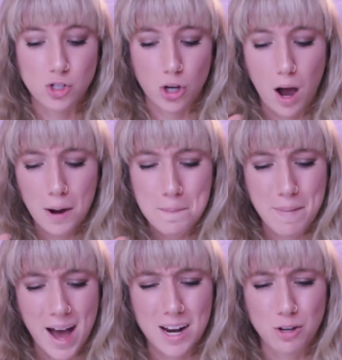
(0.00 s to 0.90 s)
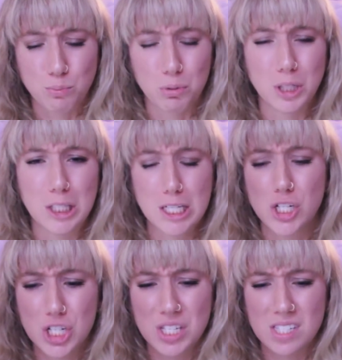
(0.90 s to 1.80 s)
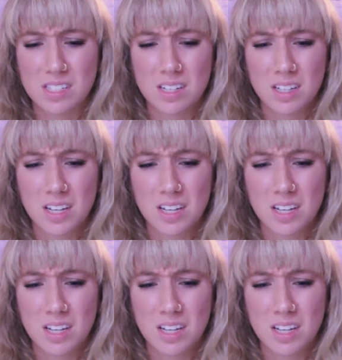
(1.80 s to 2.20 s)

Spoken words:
dogmatic religious